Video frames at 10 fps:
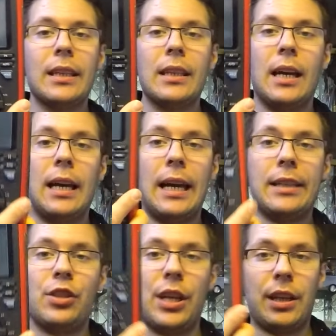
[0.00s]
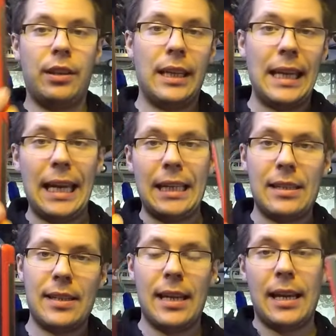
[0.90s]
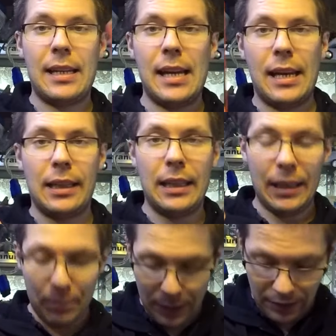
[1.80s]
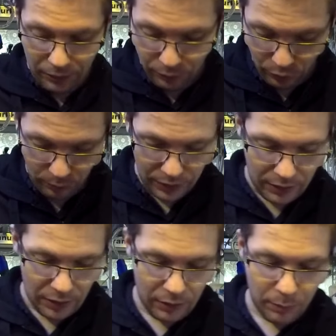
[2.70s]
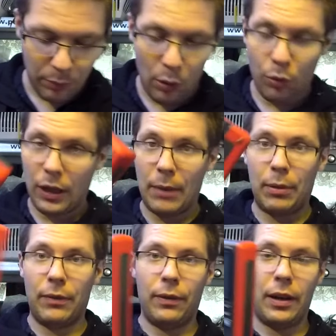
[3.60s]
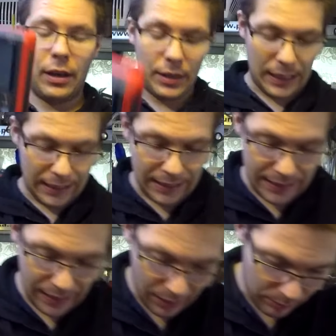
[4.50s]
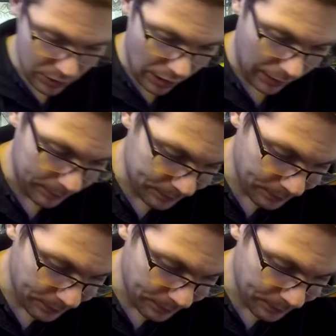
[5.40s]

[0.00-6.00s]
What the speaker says: and check the gains and clipping from the both amplifiers at the same time.